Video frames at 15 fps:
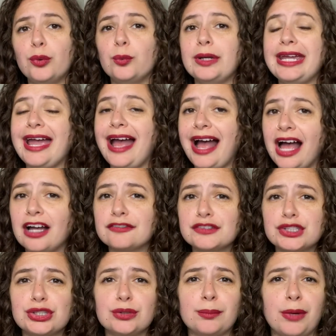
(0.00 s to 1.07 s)
we have
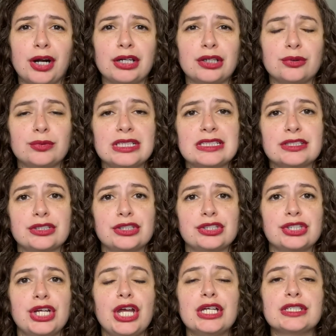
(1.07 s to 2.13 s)
to do market
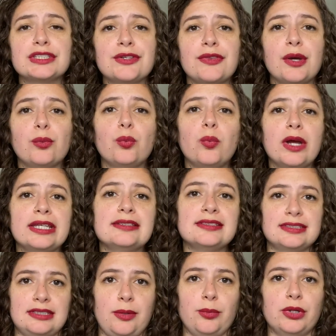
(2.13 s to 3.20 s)
research so that when
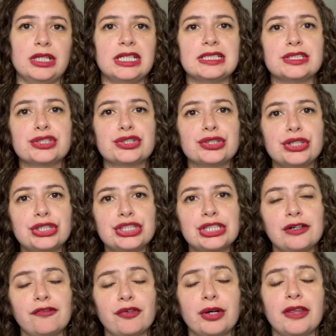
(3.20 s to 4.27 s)
someone is
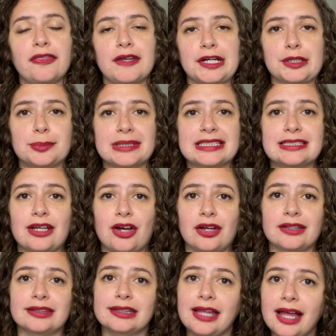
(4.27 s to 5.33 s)
searching for a therapist
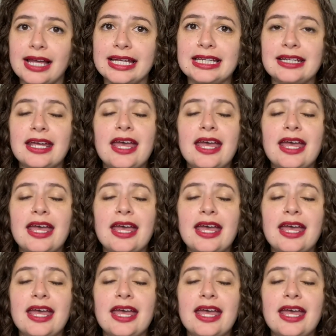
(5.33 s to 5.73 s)
online,